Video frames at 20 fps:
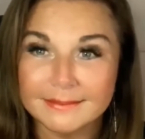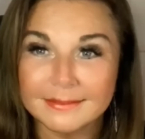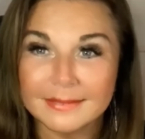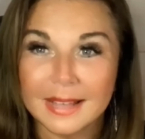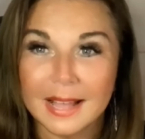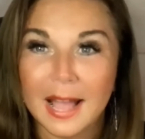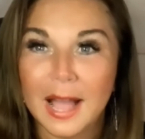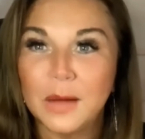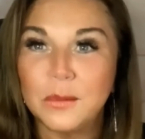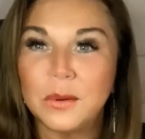
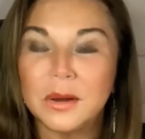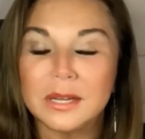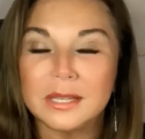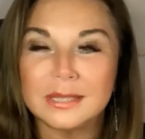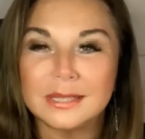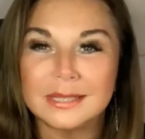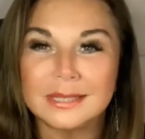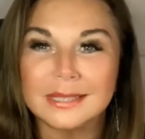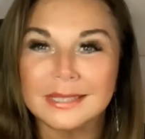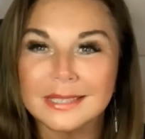I
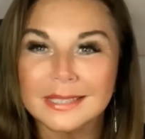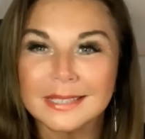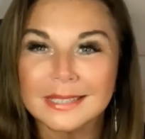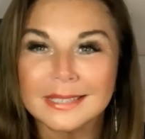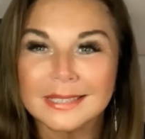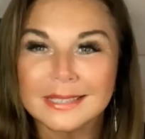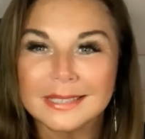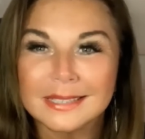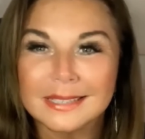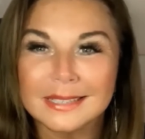was
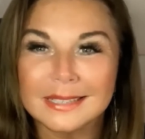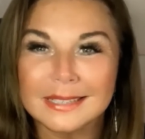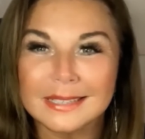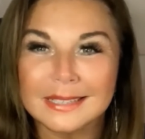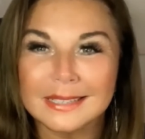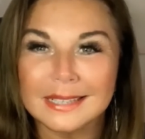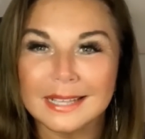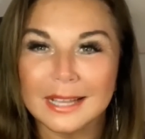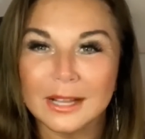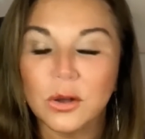
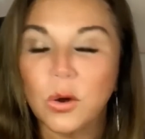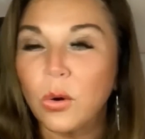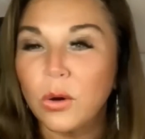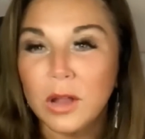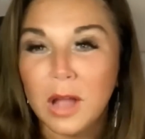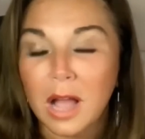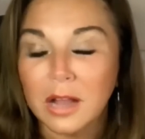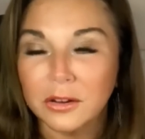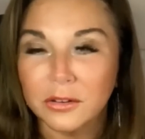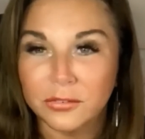a
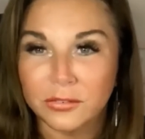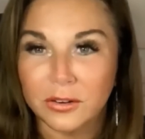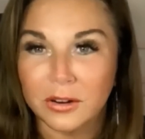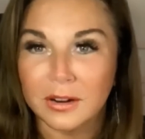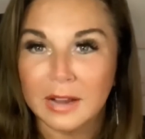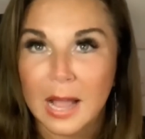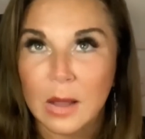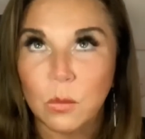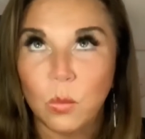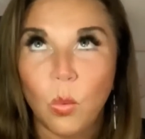
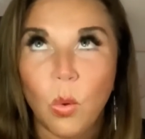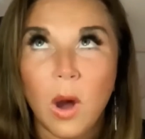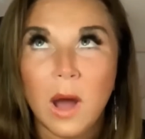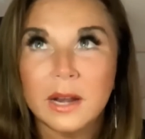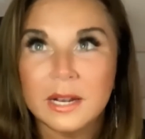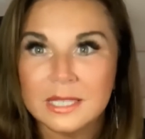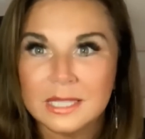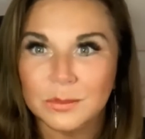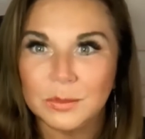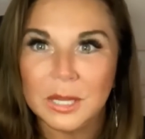choreographer. I
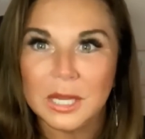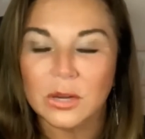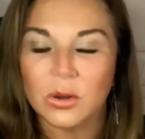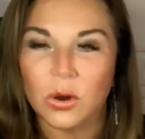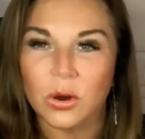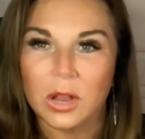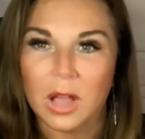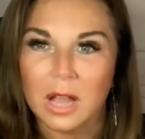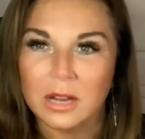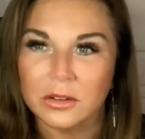wanted to be a
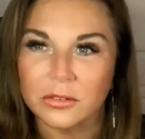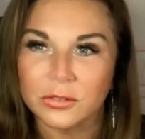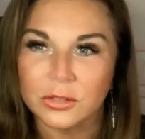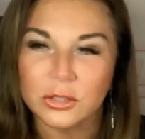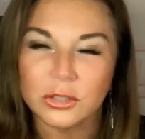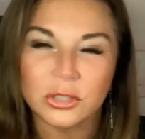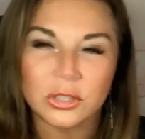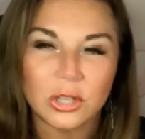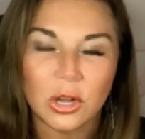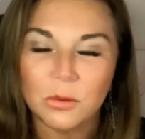choreographer
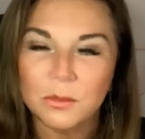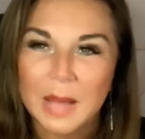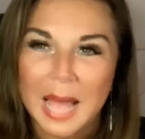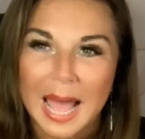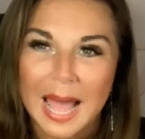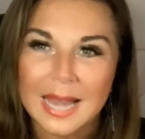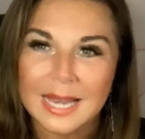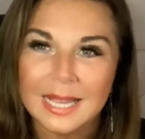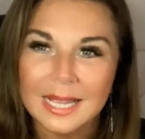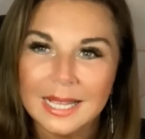so
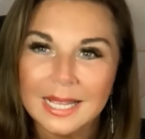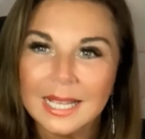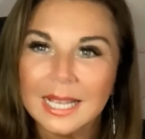bad.